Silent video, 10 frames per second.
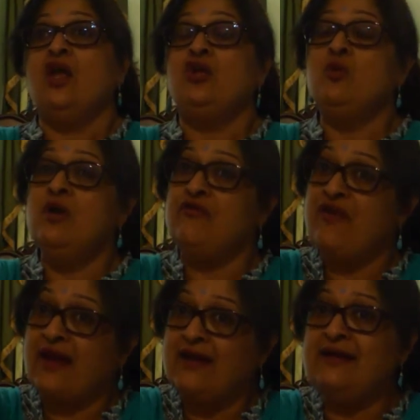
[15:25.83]
You will
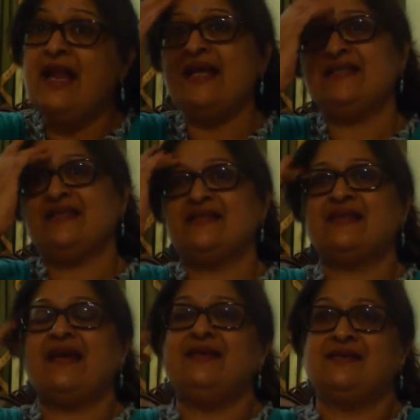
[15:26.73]
recognize the
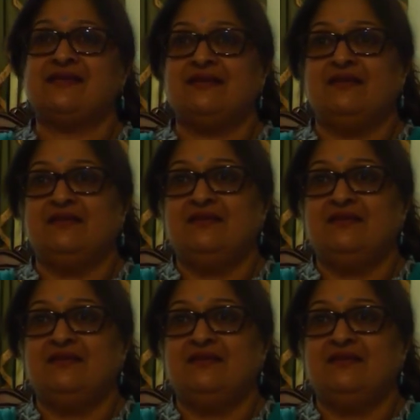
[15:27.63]
signs.